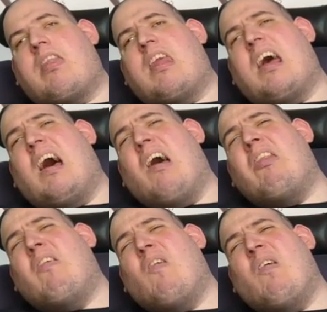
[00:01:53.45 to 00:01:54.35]
I
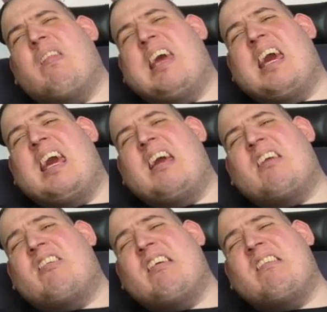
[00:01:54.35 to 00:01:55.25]
thought the
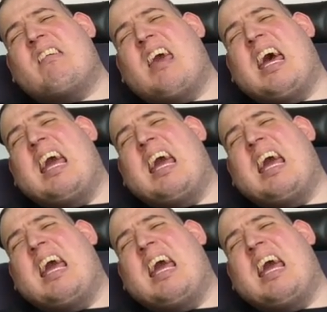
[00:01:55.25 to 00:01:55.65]
Shinsuke